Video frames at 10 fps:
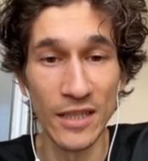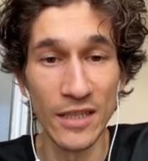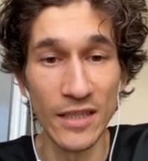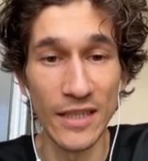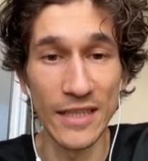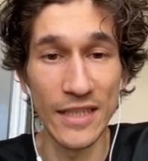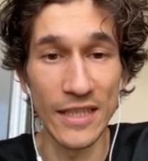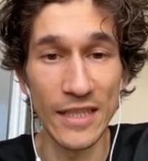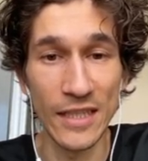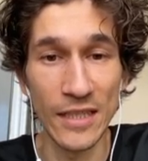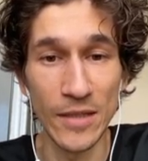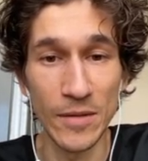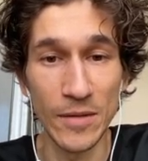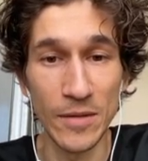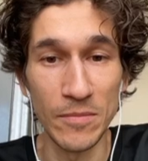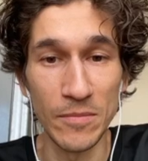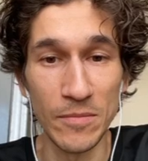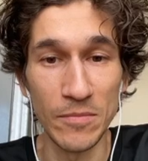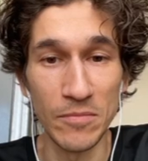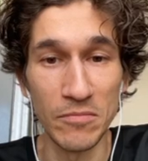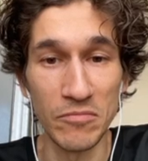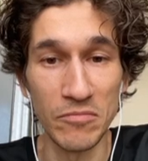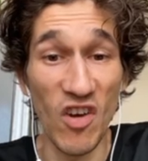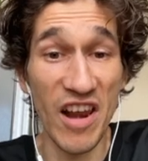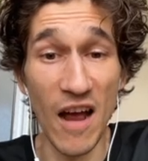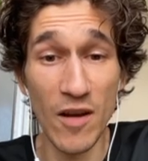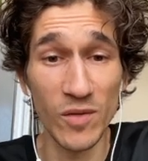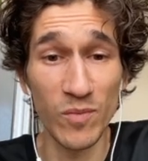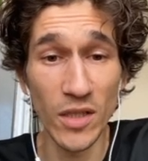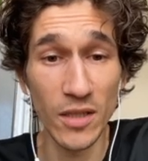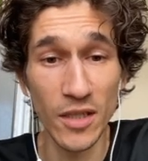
this is very valuable spot